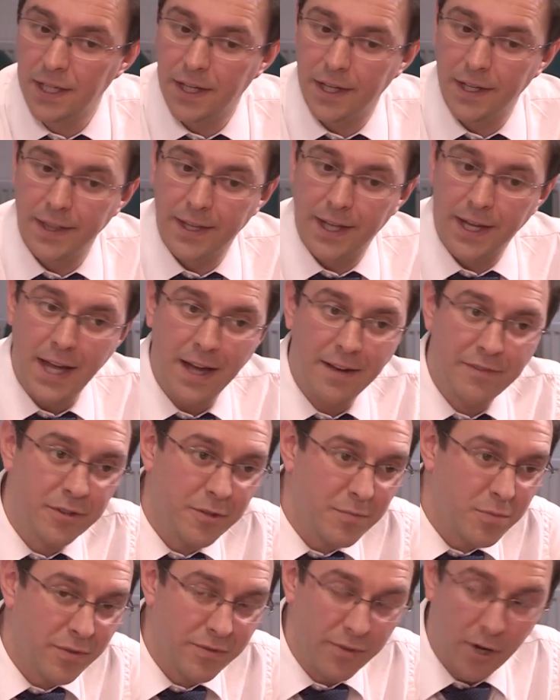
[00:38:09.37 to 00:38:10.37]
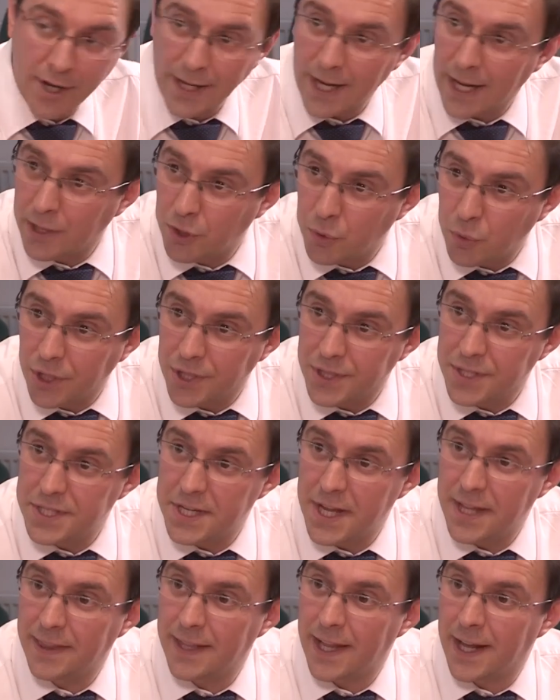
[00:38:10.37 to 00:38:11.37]
And they have to provide annual
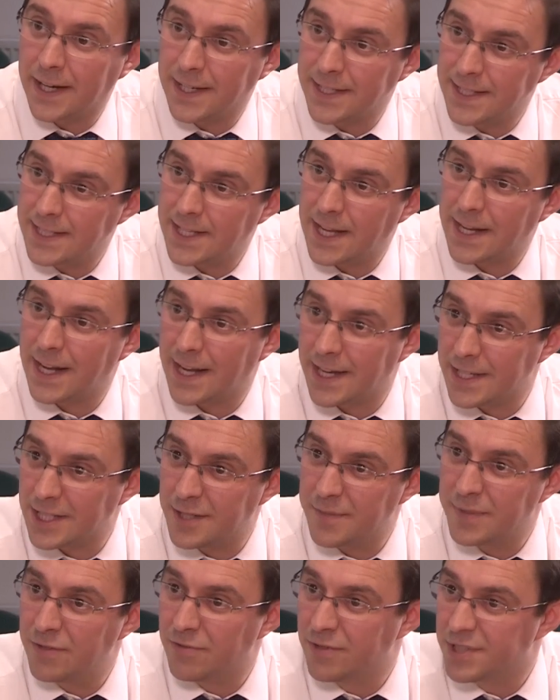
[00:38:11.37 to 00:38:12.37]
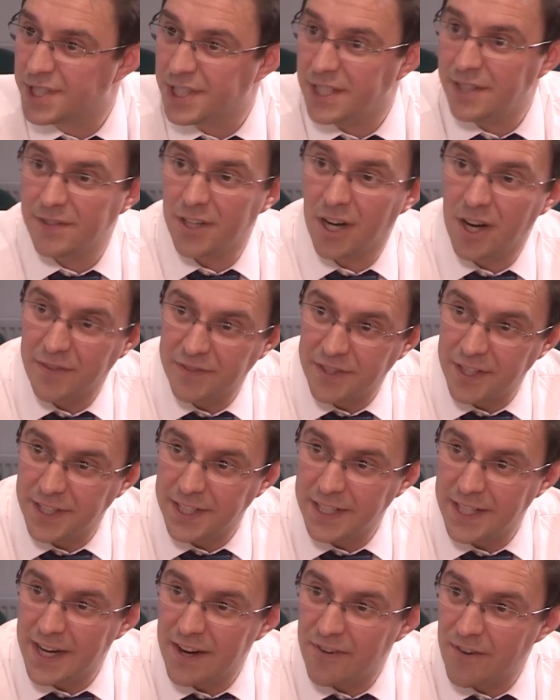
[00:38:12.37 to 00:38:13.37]
consent. That consent has to be received after
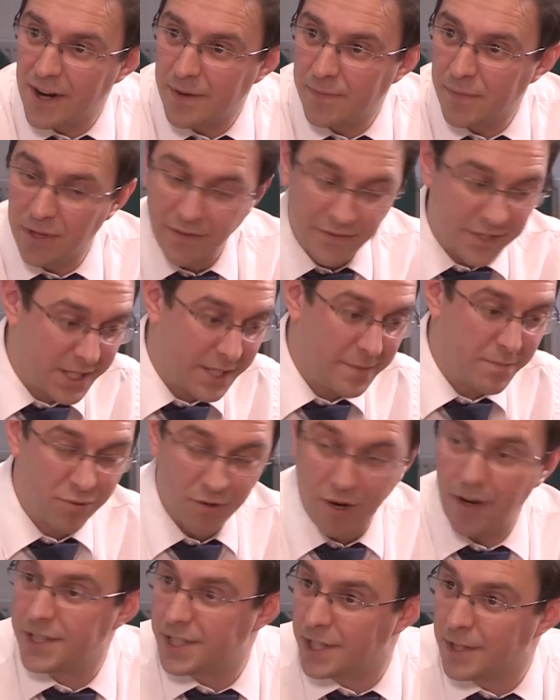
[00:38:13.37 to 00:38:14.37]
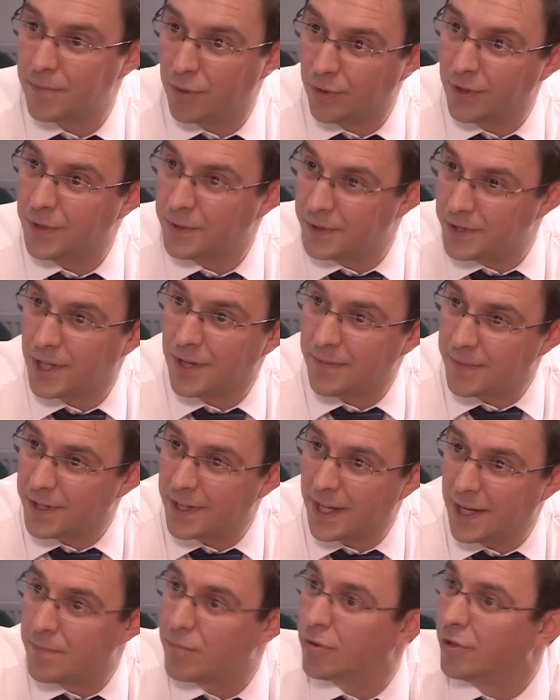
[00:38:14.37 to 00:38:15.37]
the year end, but obviously prior to the point in time that
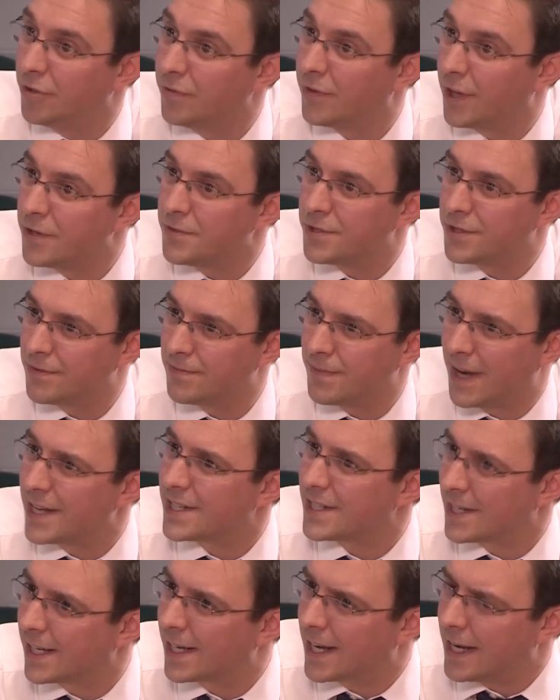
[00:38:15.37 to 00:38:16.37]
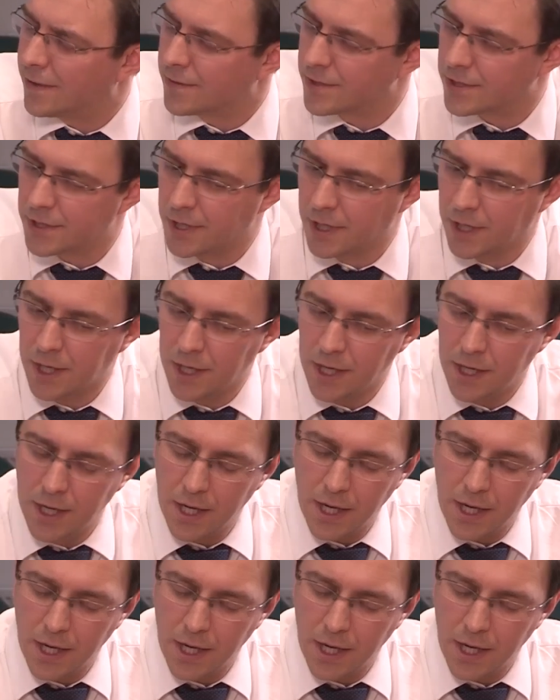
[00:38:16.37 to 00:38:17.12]
they approve those actual accounts. Yeah.